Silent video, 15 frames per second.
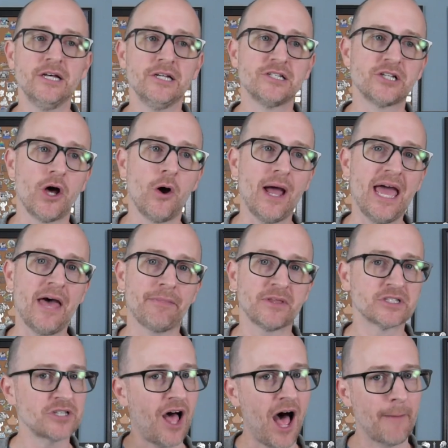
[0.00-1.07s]
So at the
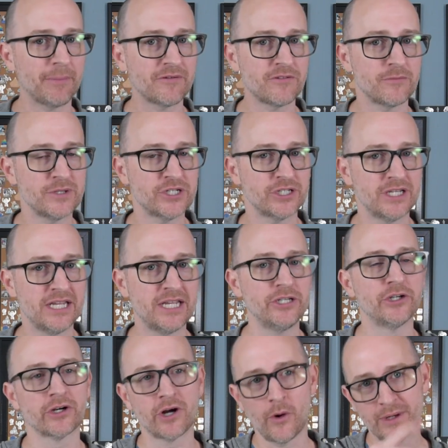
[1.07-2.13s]
top of the machine,
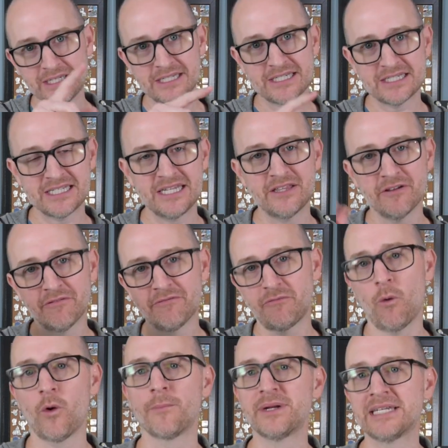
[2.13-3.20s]
you're going to see the
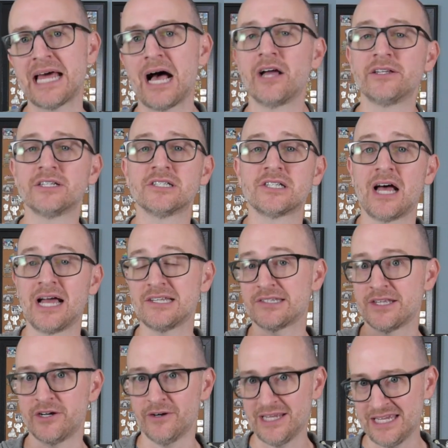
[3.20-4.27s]
four medallion designs
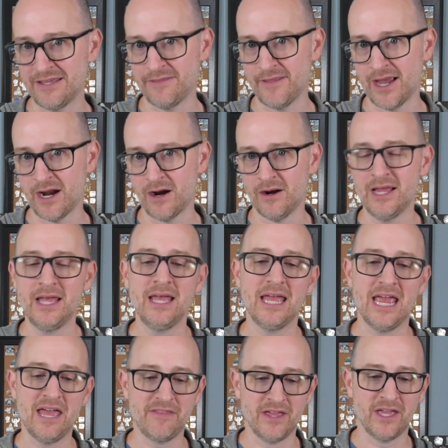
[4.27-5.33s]
that are in there.
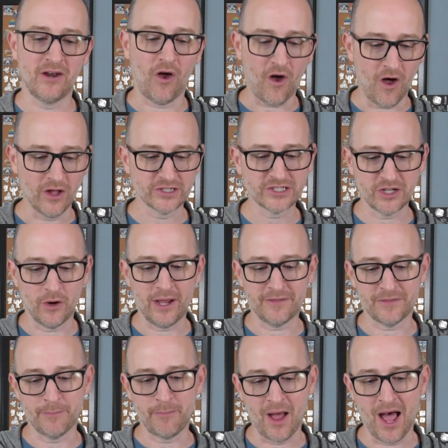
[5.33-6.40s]
And then also
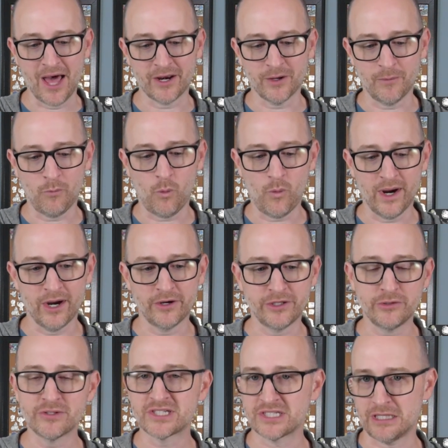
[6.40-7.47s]
at the bottom where
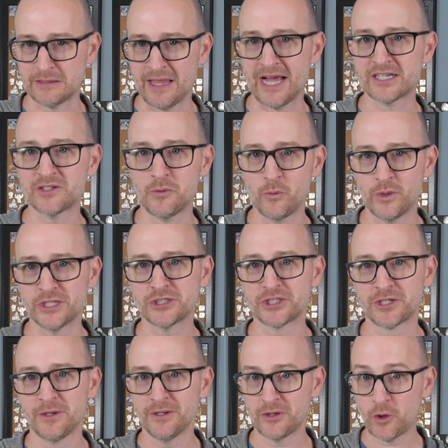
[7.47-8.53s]
you select
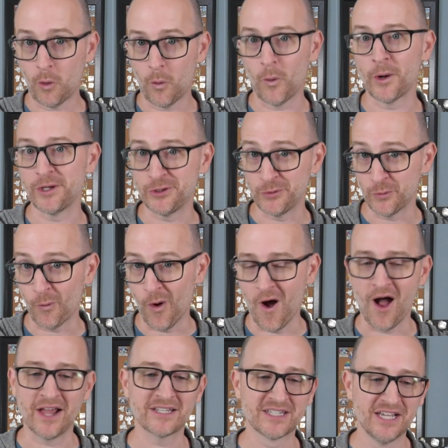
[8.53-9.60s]
which coin you
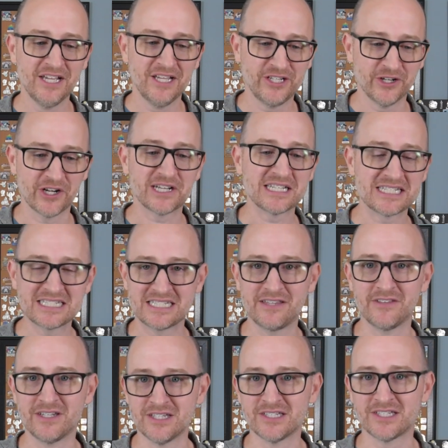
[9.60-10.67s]
want, you're gonna see
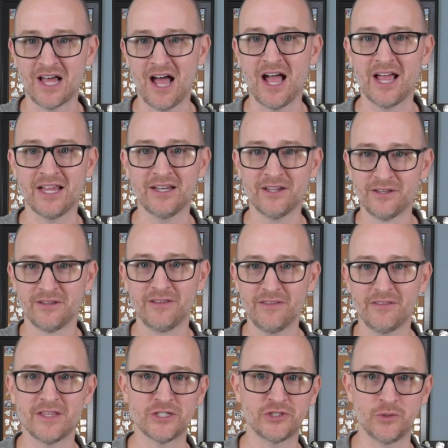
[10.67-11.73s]
the design
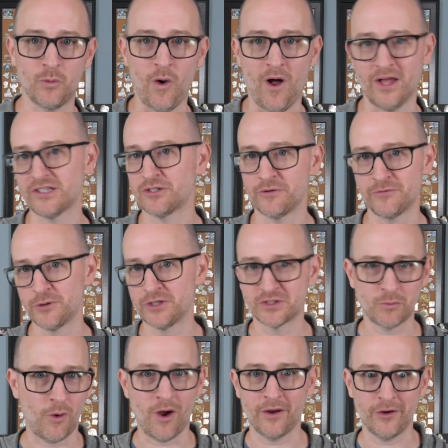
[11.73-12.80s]
that you want. So if you
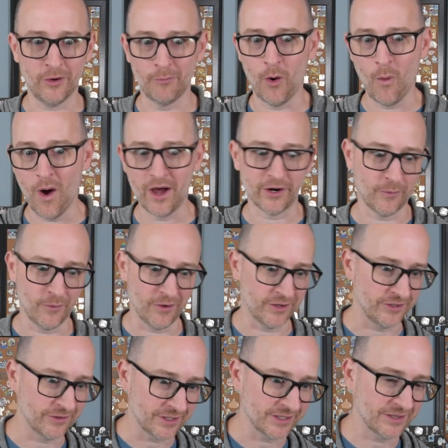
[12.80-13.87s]
just want a Moana
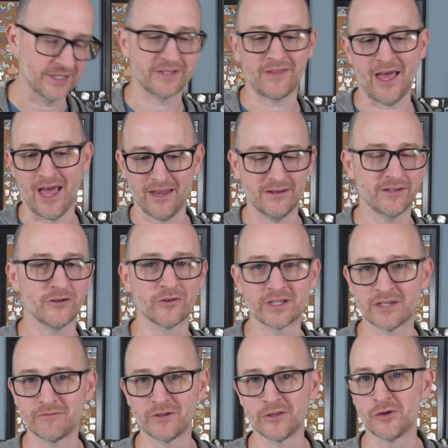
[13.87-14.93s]
one, you can click that and it'll
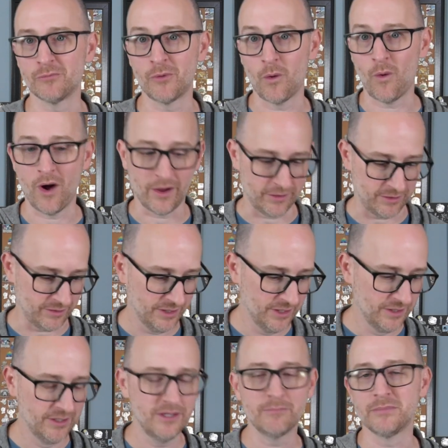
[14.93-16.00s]
give you the Moana
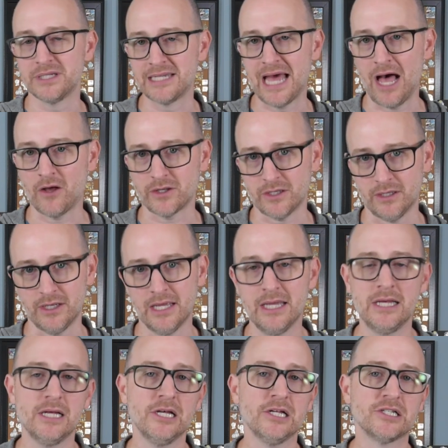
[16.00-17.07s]
medallion.
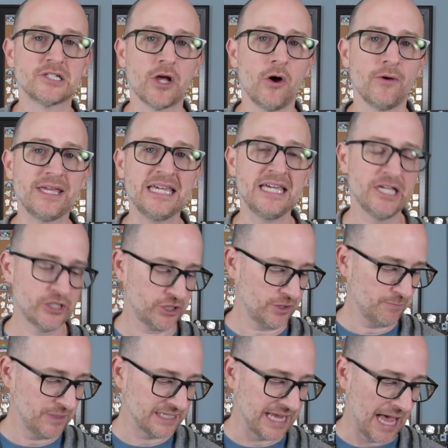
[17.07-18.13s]
So each
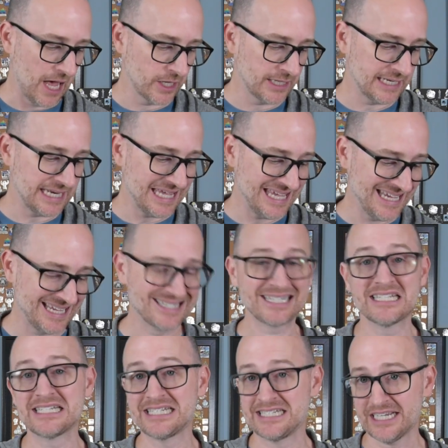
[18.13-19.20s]
medallion is
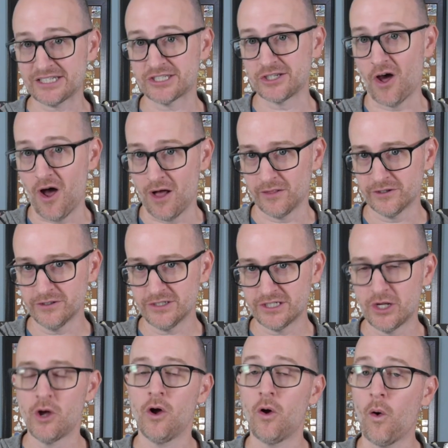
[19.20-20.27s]

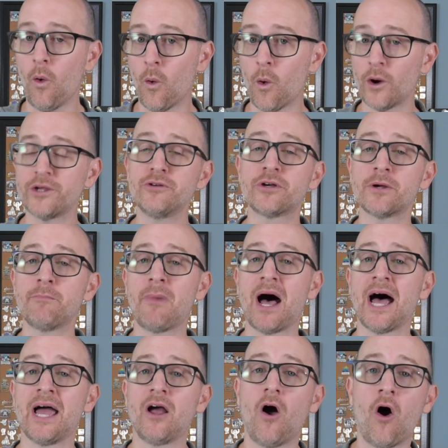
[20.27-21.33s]
$6 or you can
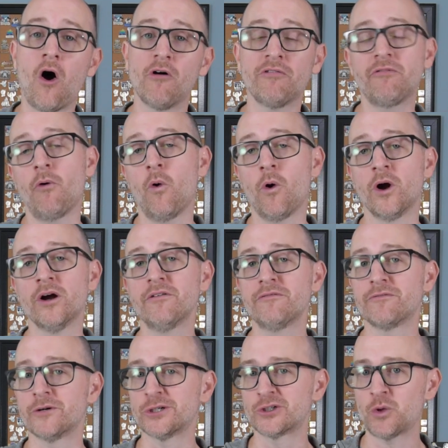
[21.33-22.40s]
buy all four
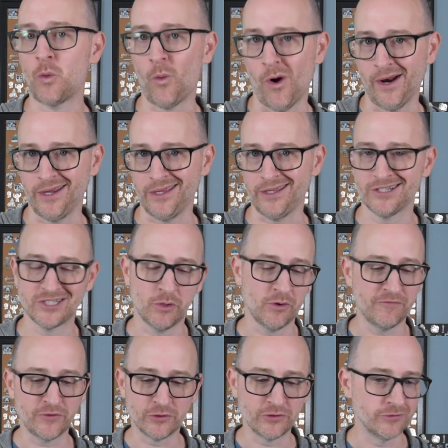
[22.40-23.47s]
for 20. So
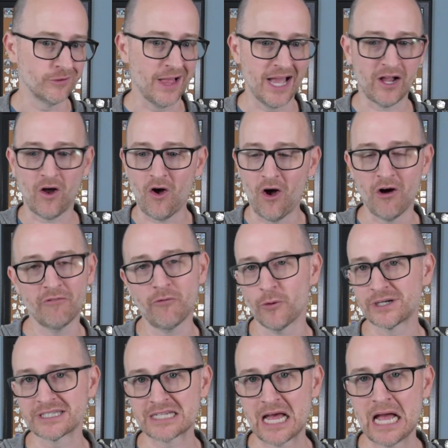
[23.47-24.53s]
if you do like all four
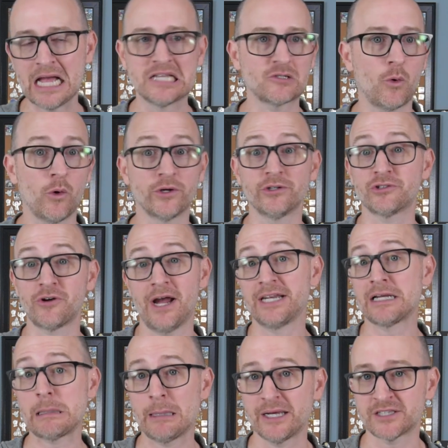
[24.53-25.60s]
designs or you're trying
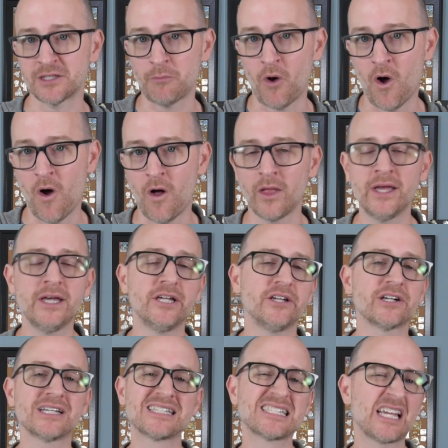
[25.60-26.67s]
to collect them all,
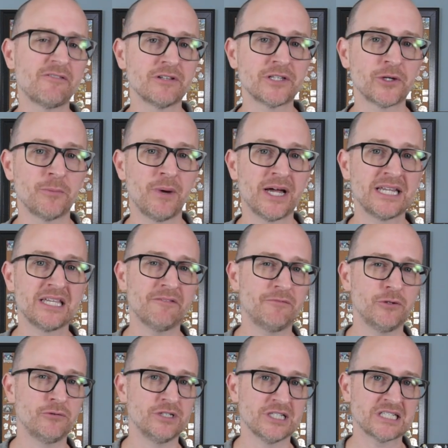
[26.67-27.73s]
you're gonna save a little money if
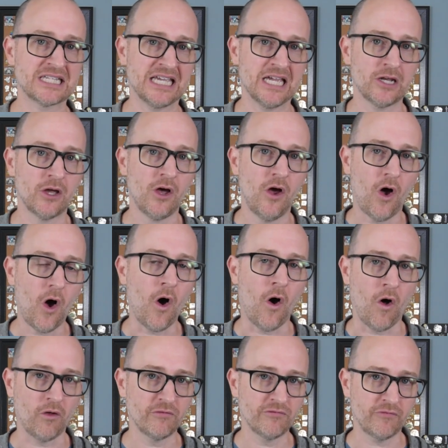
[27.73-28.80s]
you just get
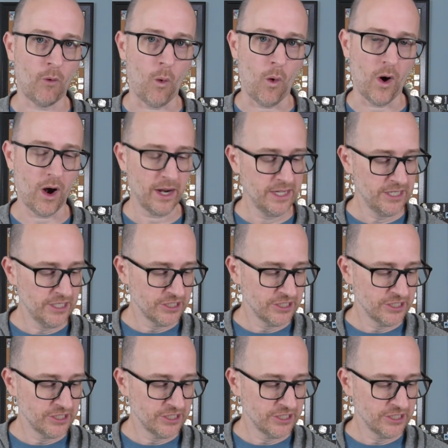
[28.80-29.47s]
all four.